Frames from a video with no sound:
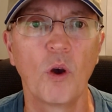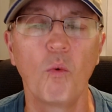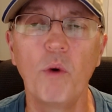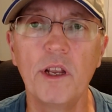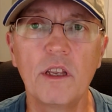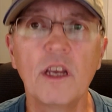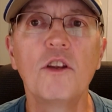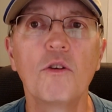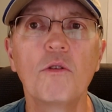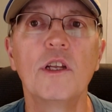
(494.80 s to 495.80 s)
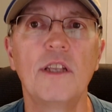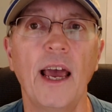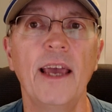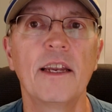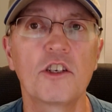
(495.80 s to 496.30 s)
We did do the
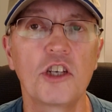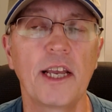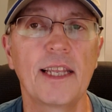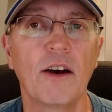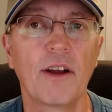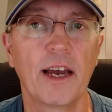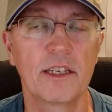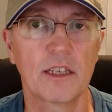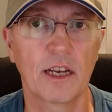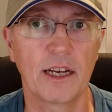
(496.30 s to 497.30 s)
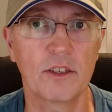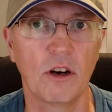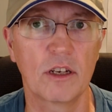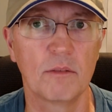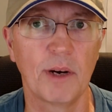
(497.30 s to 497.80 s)
day and the shakedown hikes like I
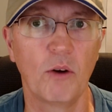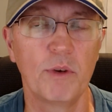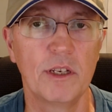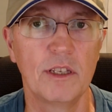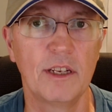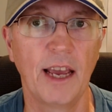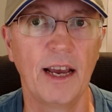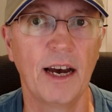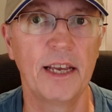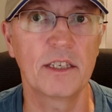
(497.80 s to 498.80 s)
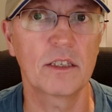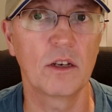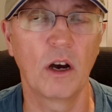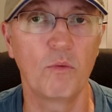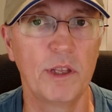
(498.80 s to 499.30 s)
talked about. We did the day hikes
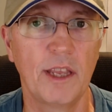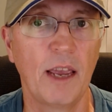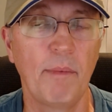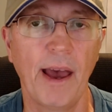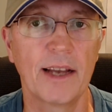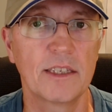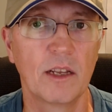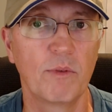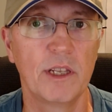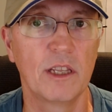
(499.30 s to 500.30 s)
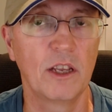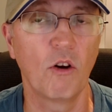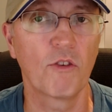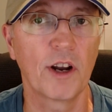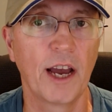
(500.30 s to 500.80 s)
with day packs, and then we did the
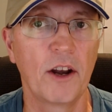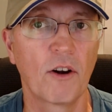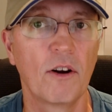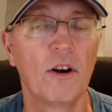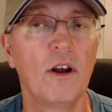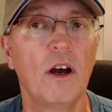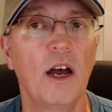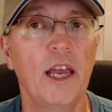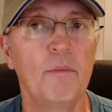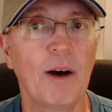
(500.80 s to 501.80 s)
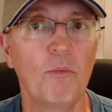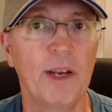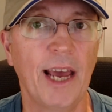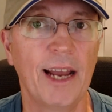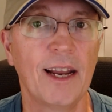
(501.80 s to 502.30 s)
overnighter in Mount
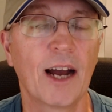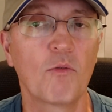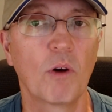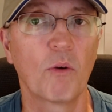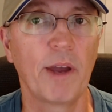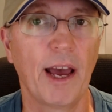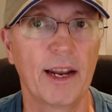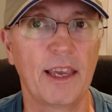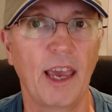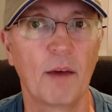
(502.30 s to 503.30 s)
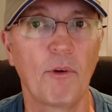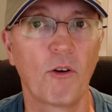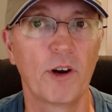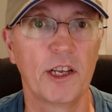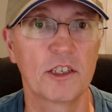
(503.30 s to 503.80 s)
Monadnock where we had a camp
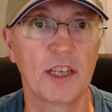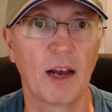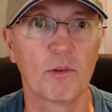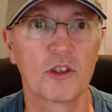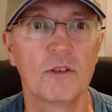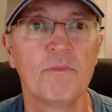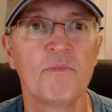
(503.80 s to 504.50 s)
already established.